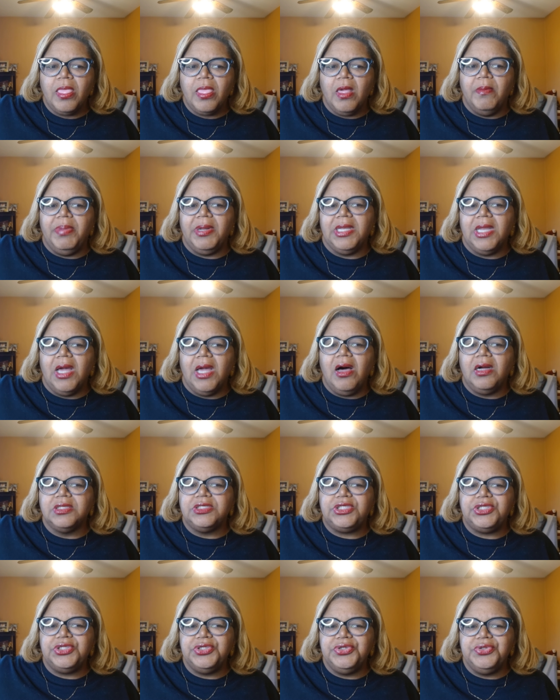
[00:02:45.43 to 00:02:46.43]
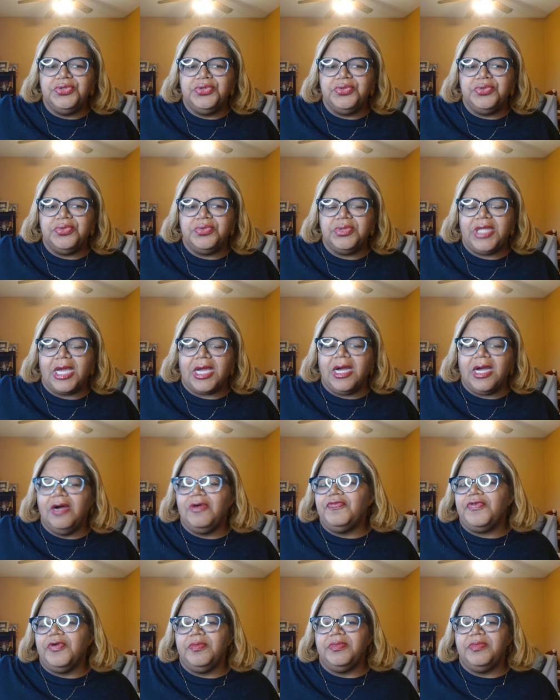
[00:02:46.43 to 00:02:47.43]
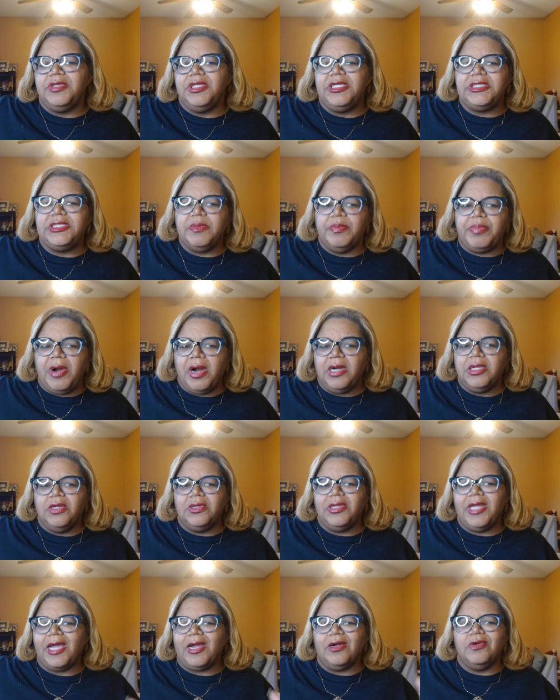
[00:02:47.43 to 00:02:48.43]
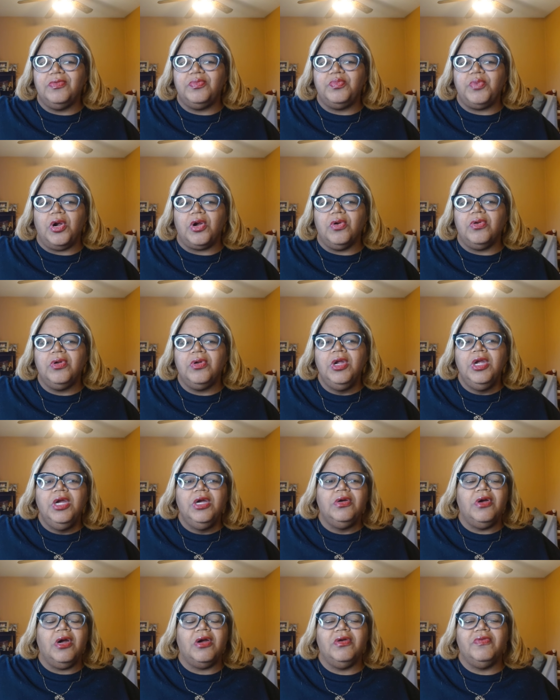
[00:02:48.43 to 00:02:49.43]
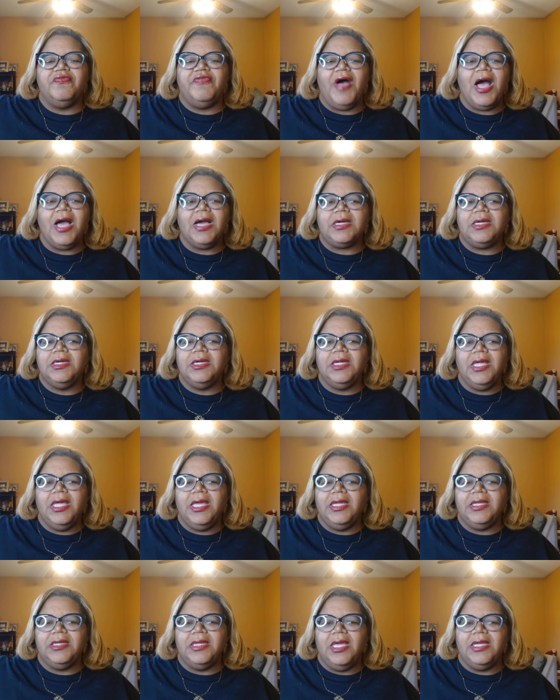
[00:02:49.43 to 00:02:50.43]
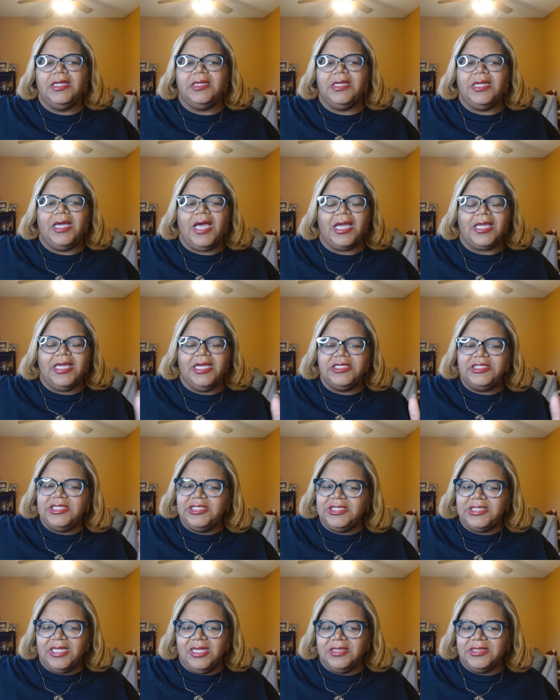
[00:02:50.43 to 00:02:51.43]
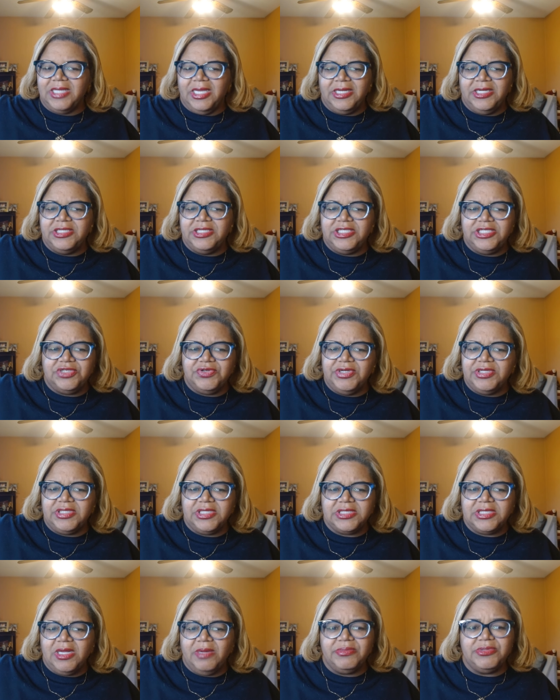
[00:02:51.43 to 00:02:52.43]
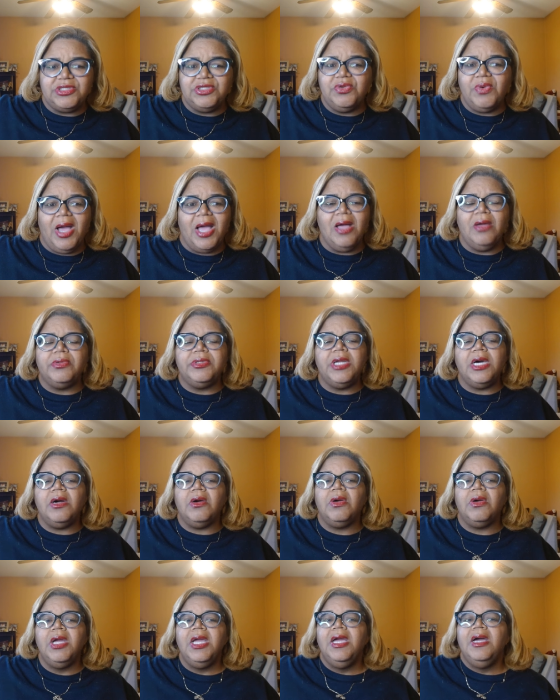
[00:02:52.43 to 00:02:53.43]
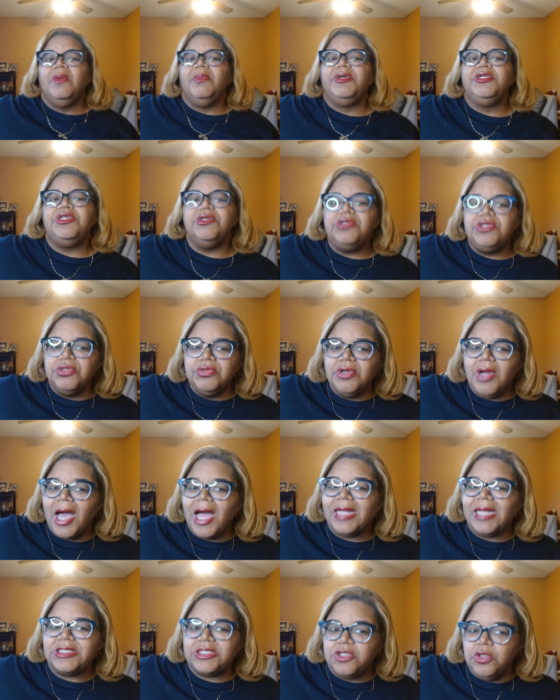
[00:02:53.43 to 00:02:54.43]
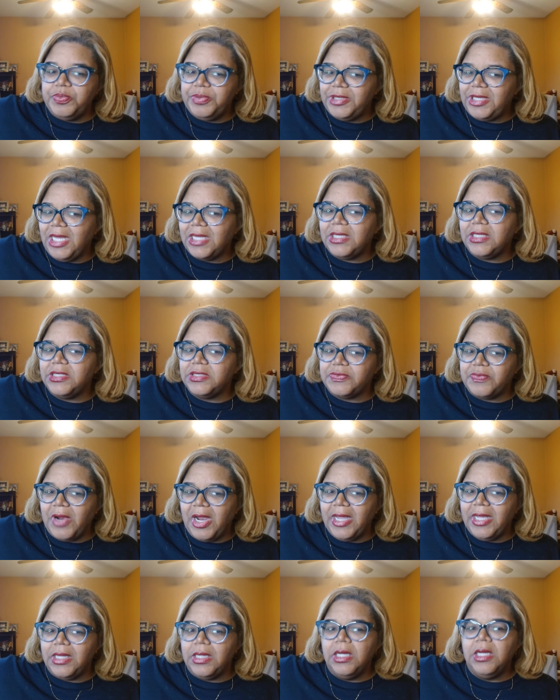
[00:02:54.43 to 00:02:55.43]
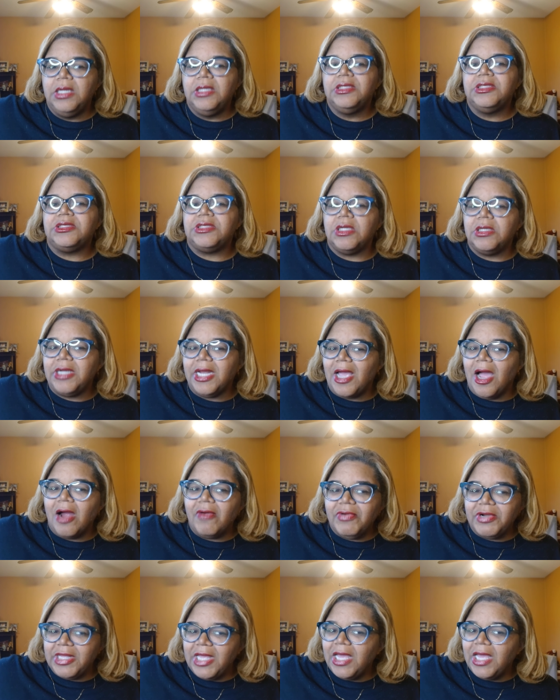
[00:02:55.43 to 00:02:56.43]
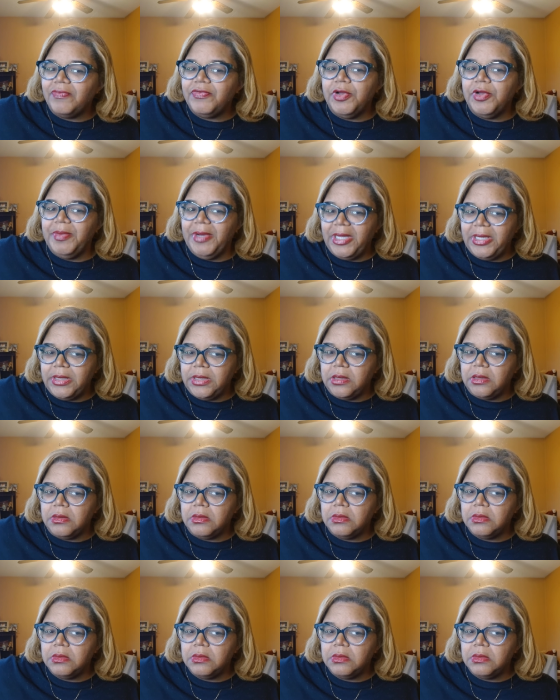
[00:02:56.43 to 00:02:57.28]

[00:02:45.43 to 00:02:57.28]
belong to that come from Lisa Barlow, like her her her vodka and and I guess she sells energy drinks or something too. I don't know. But you do know how stupid that is, right? Sir, they already have your money.